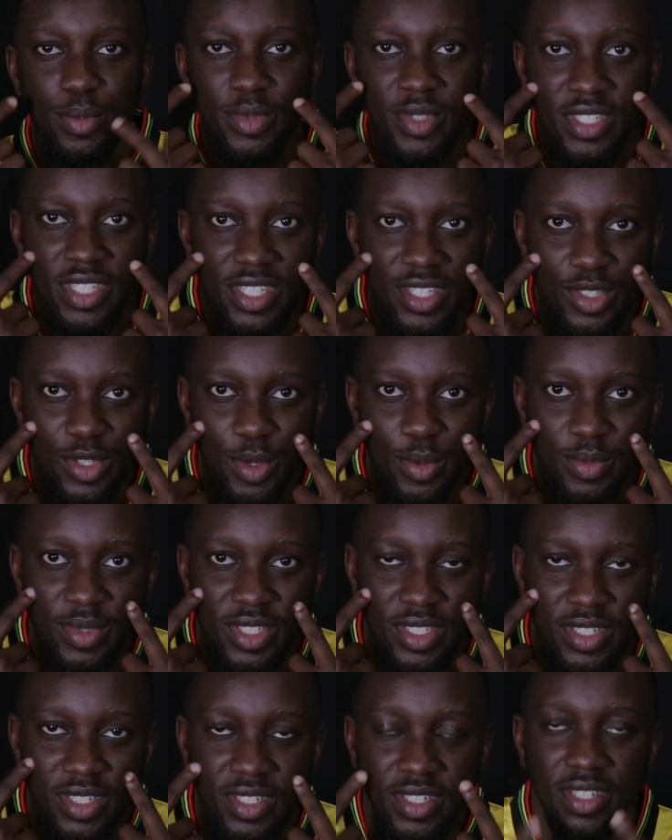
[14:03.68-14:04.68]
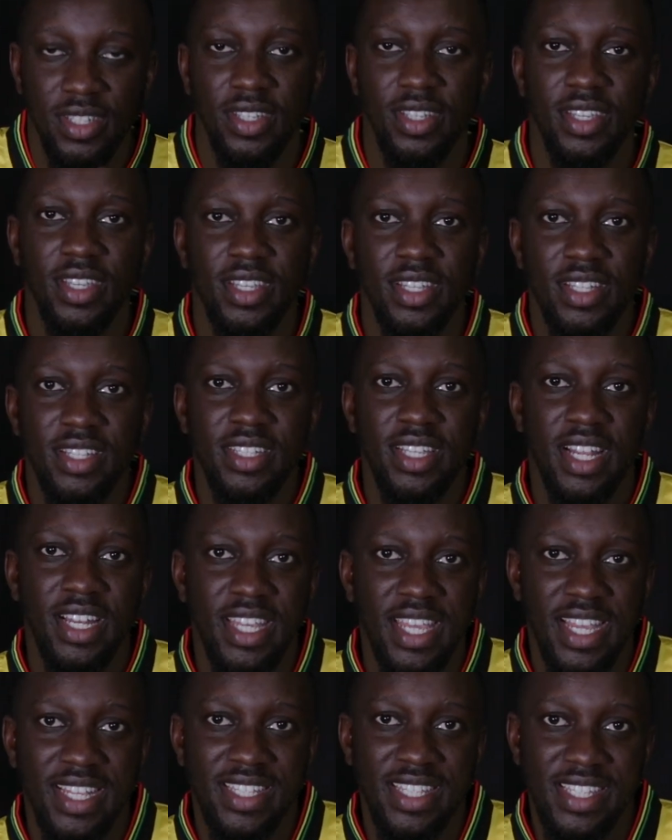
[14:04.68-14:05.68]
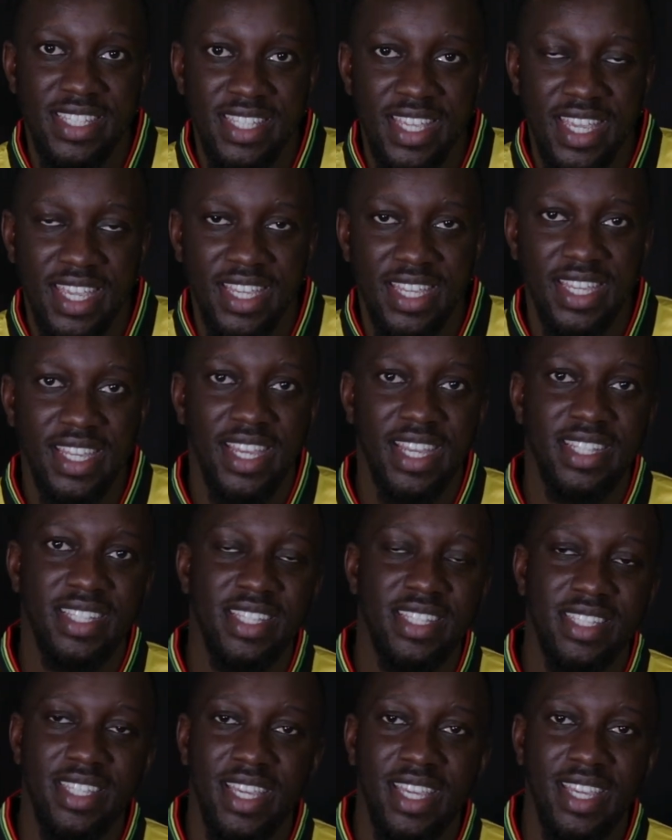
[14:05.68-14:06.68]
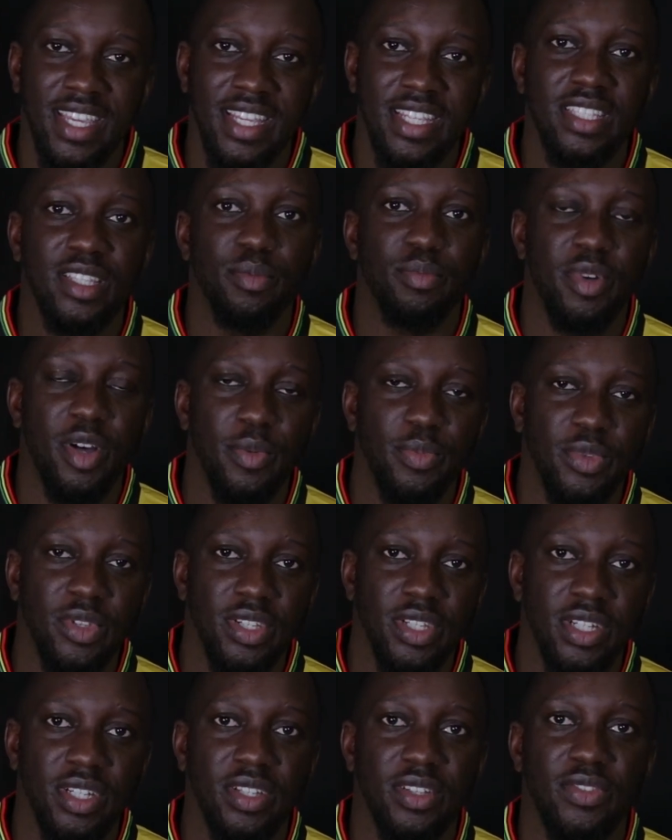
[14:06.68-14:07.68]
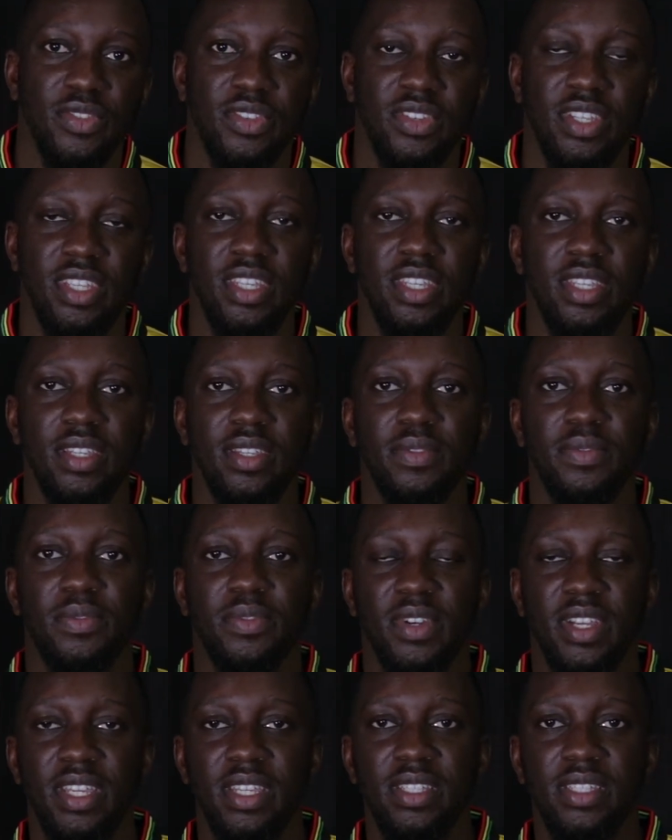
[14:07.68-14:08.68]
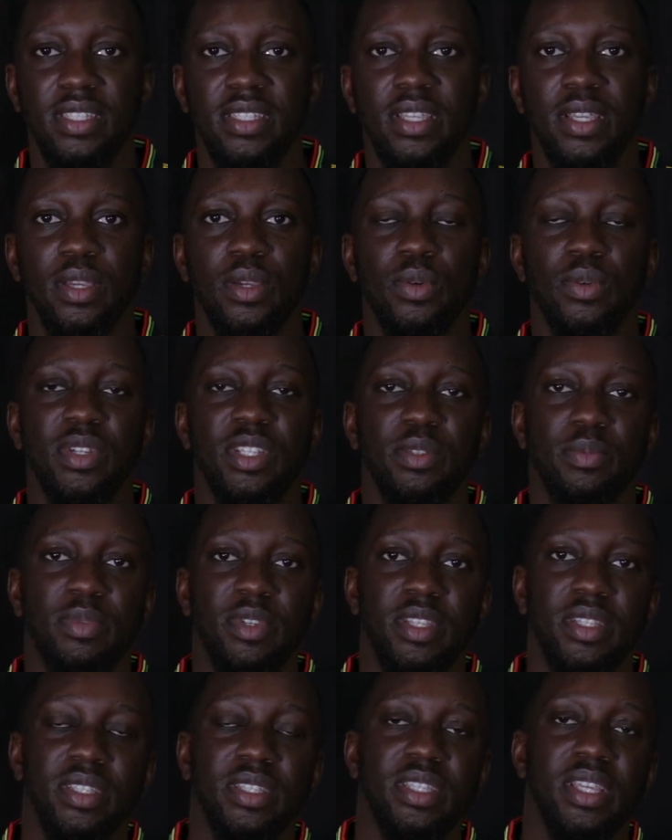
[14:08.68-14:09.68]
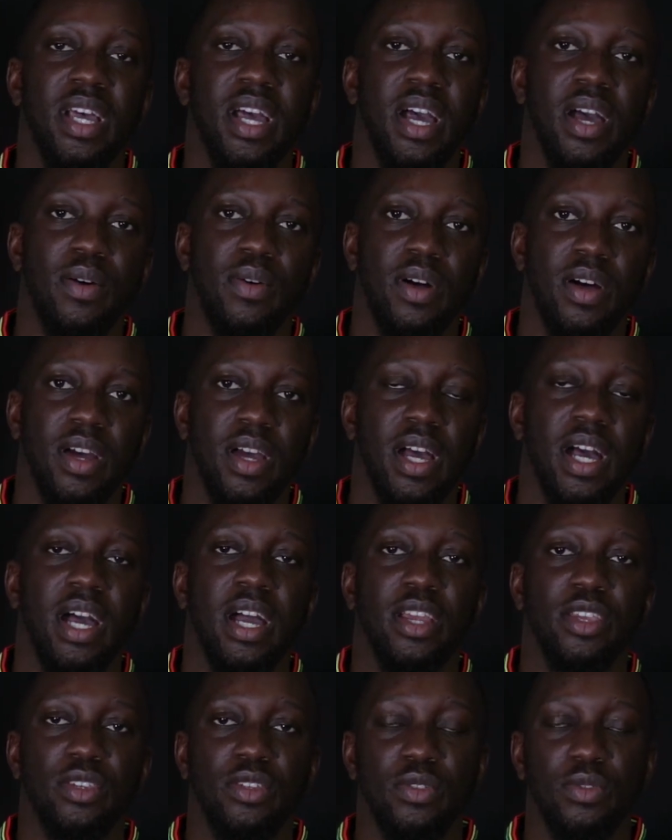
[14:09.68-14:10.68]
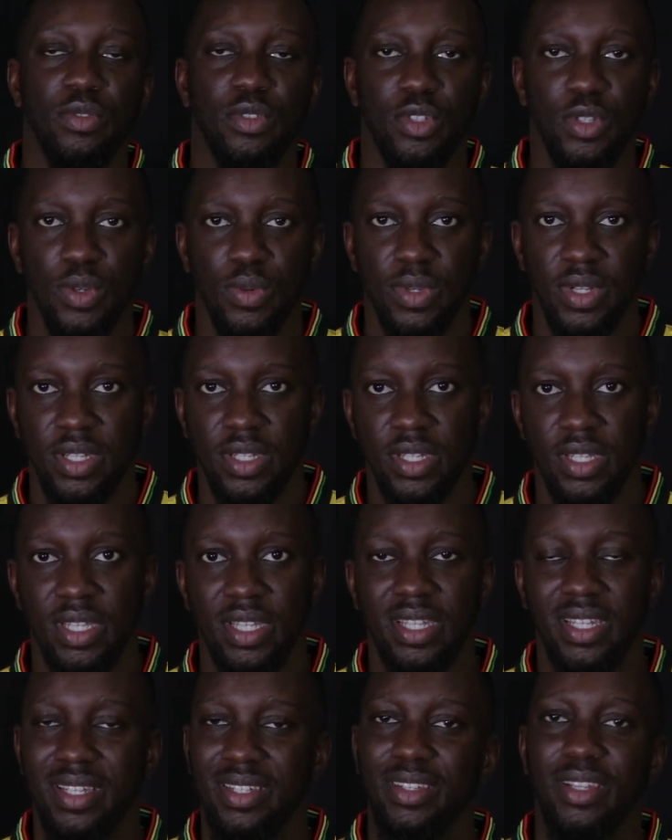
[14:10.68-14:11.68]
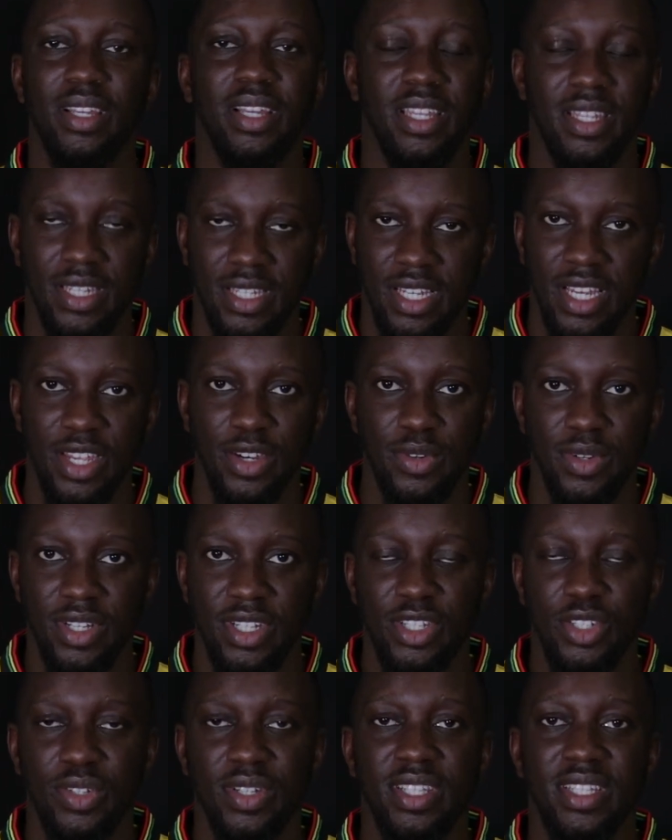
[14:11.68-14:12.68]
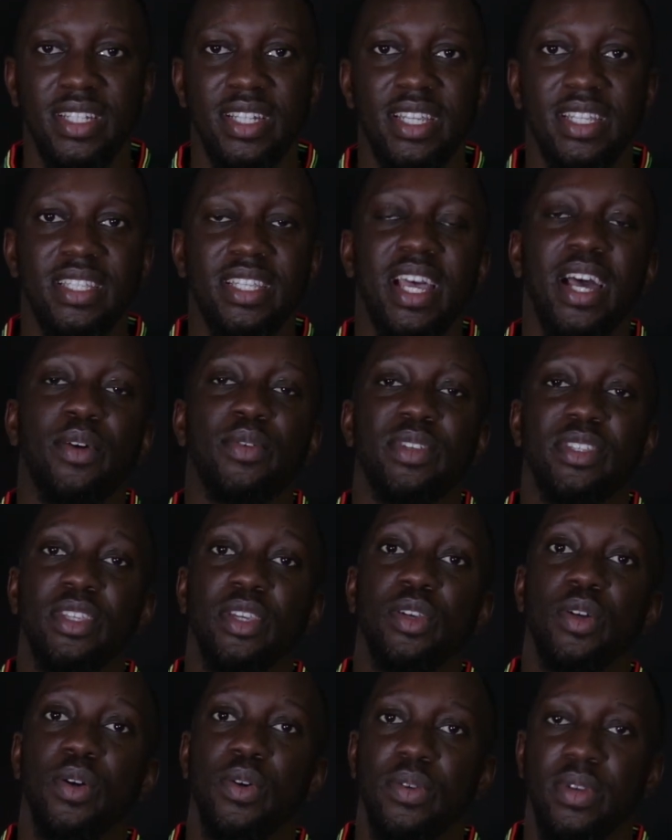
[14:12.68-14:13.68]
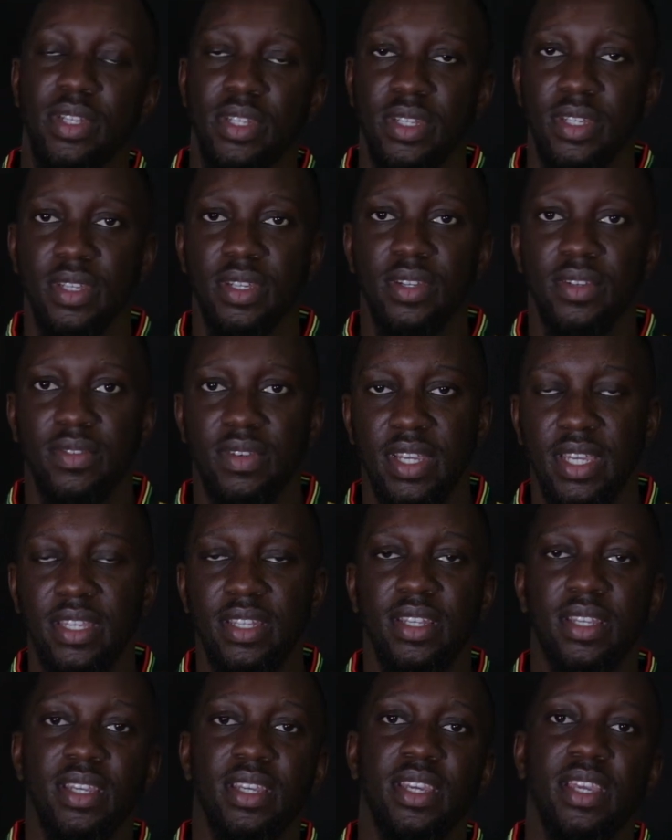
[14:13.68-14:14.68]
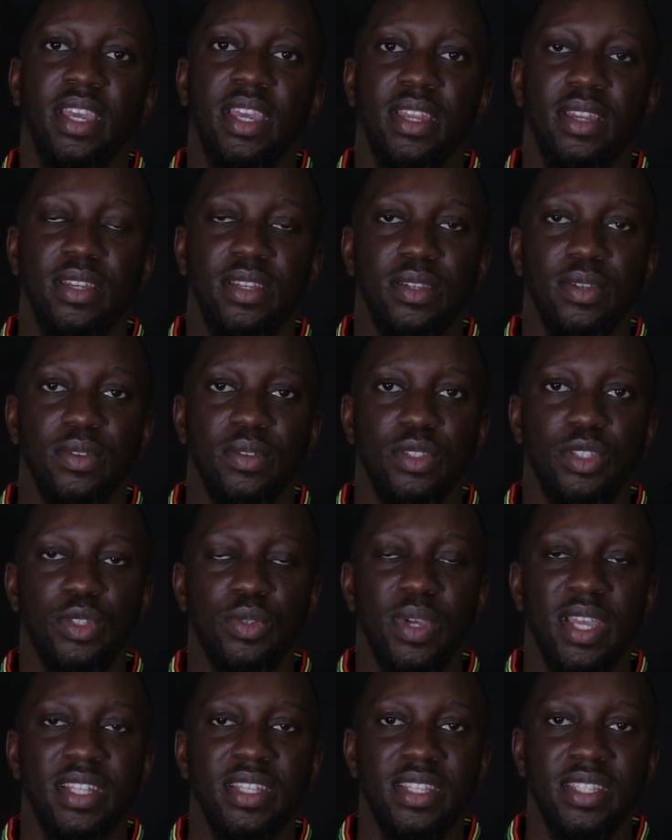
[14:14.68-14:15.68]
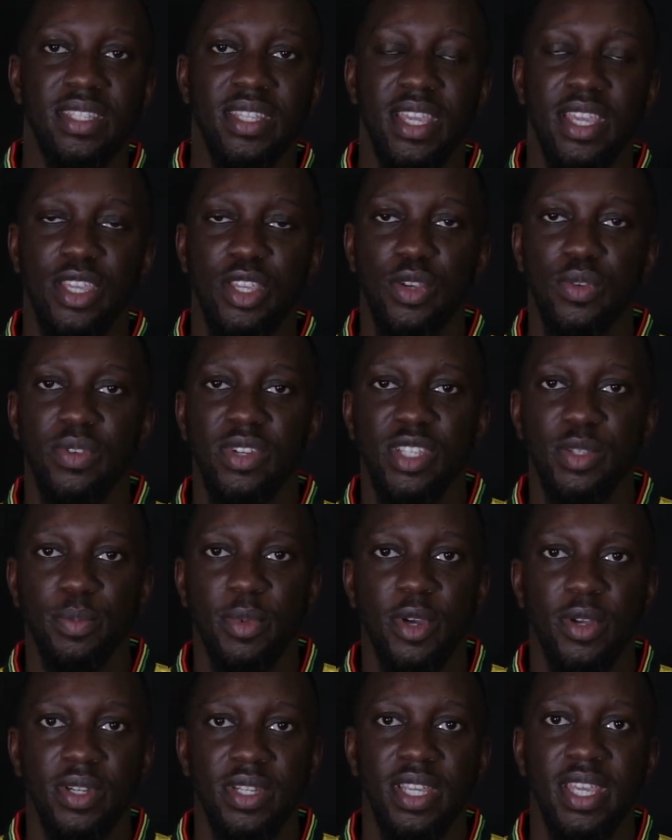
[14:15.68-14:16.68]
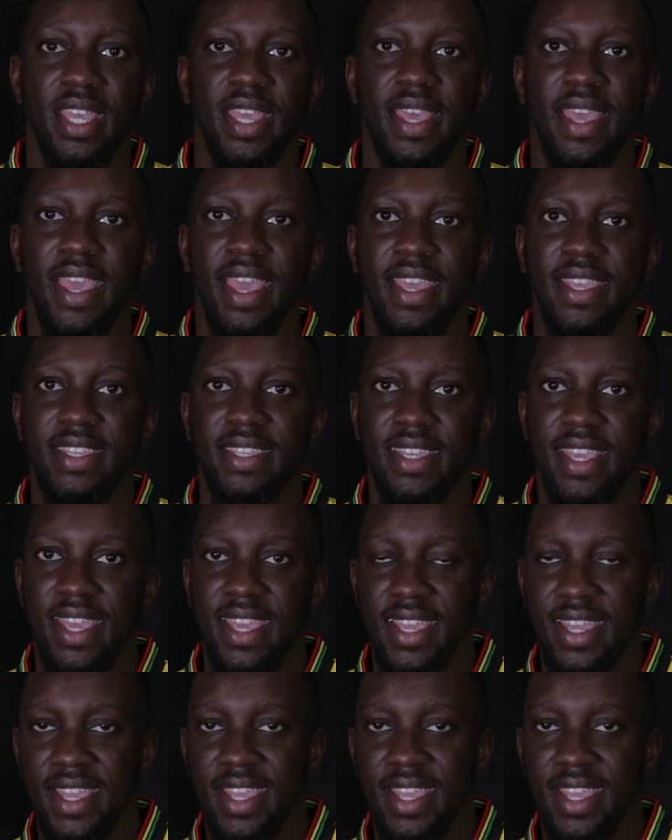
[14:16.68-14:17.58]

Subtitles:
see something. Charlie, eteseng. Eteseng is a popular Twi phrase, which means, how are you doing? It literally translates, how is it going, right? And to eteseng, you respond, yeah,